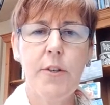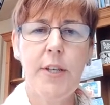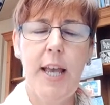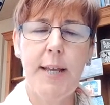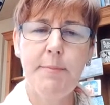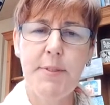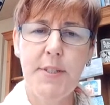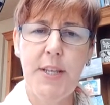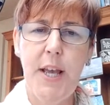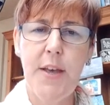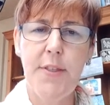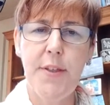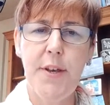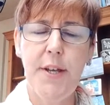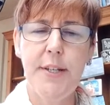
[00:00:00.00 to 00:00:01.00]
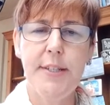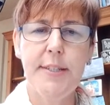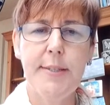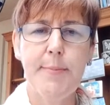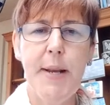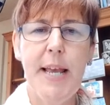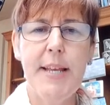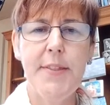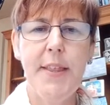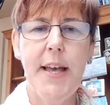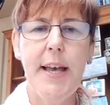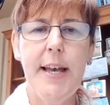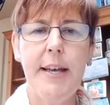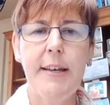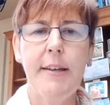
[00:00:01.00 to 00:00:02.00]
came together and displayed
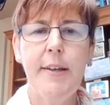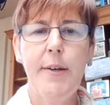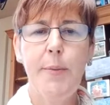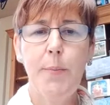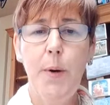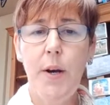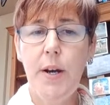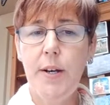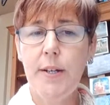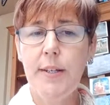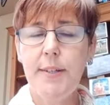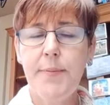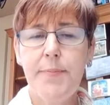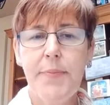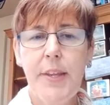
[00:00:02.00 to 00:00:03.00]
their work,